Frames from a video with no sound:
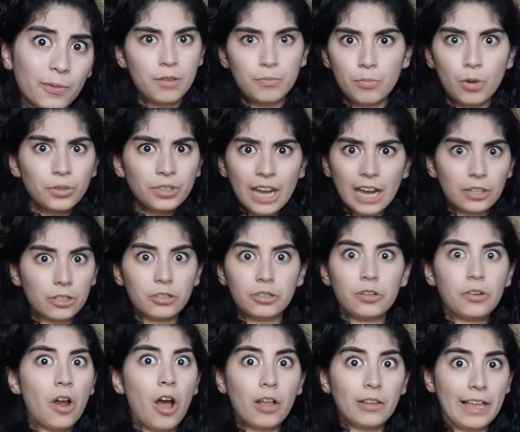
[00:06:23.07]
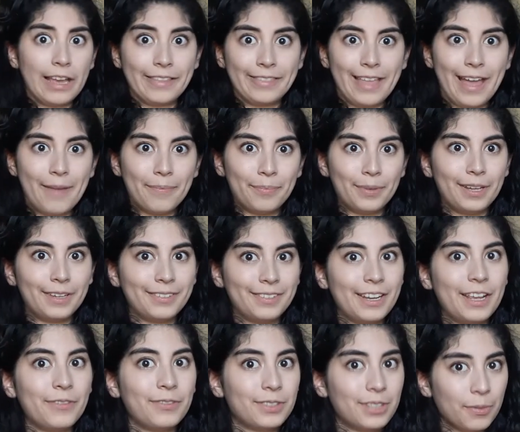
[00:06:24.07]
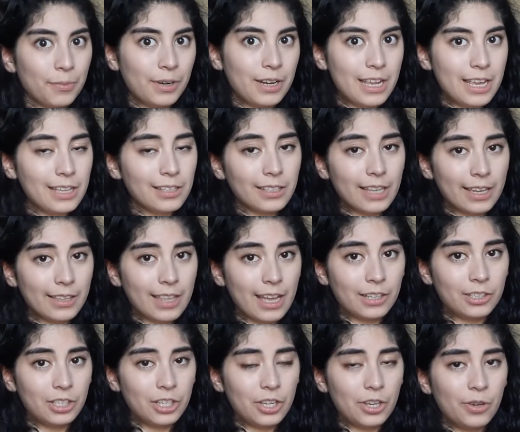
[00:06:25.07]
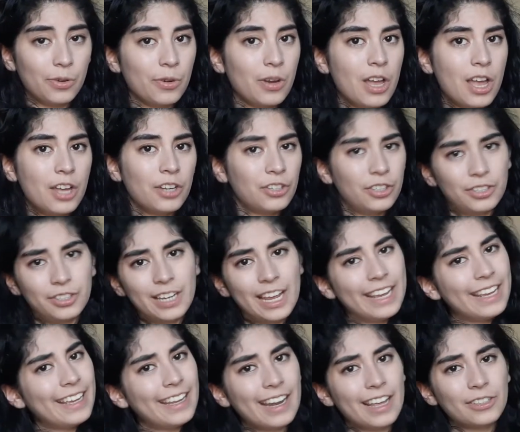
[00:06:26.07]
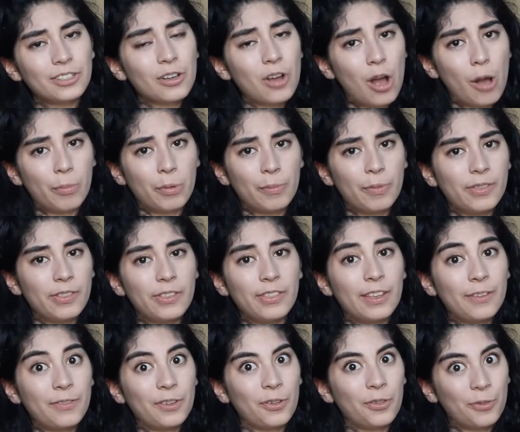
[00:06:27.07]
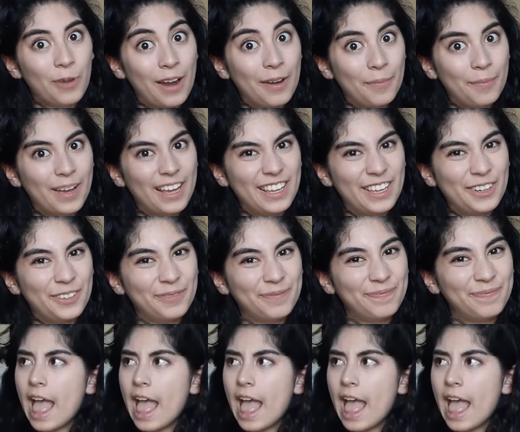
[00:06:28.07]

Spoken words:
Most actors are not like that, but if someone is like that to you, just take it as a compliment that they feel threatened by you.